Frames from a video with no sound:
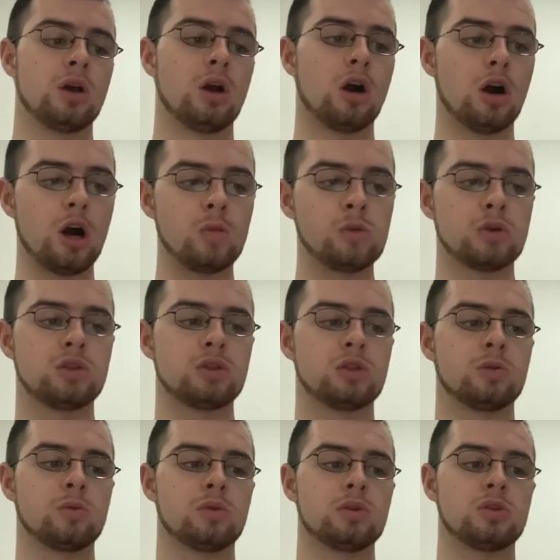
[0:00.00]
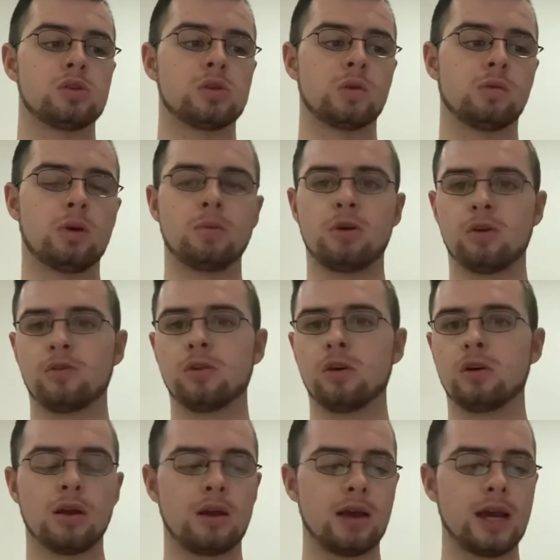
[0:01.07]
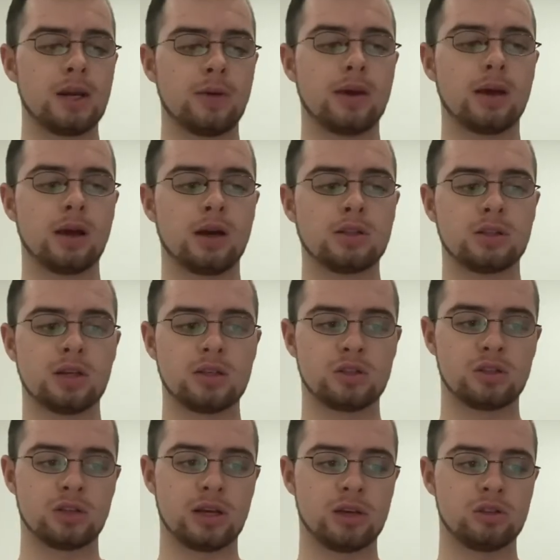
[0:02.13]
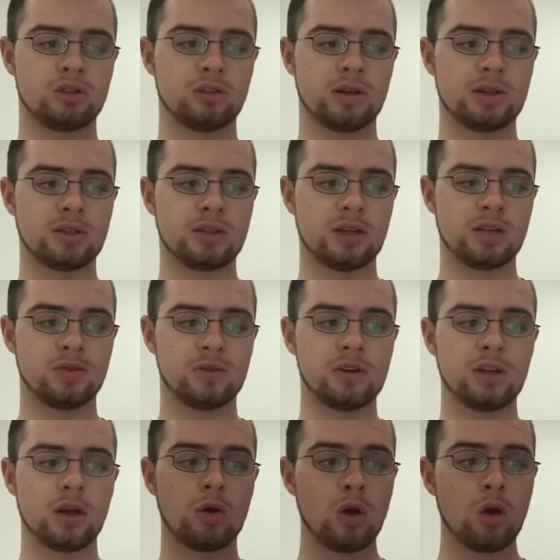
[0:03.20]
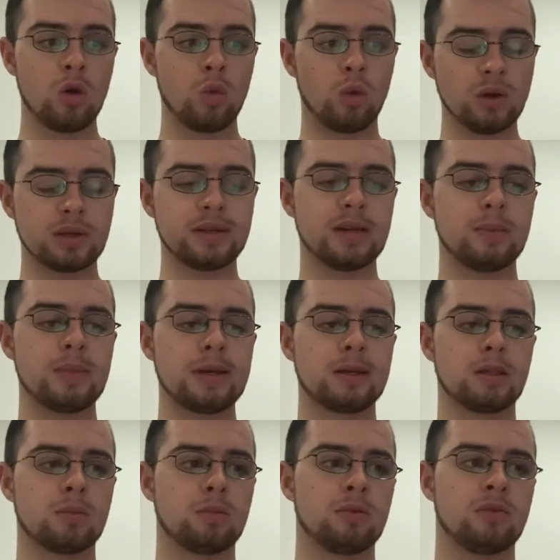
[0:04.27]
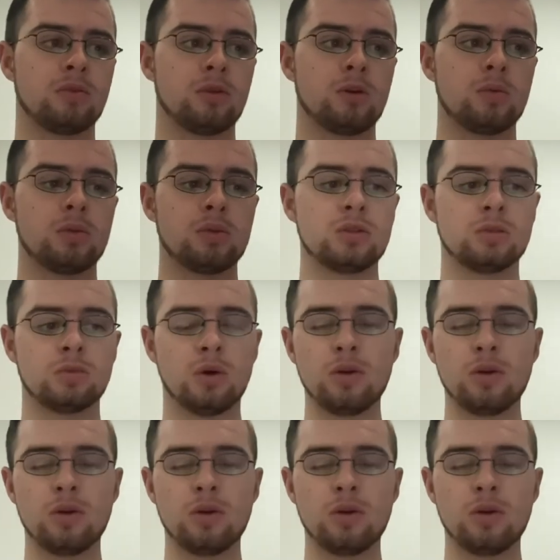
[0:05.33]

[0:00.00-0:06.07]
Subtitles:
Onwards and upwards, we move on. Anyway, guys, let's just get straight into today's video. What did I make of the performance? Well, if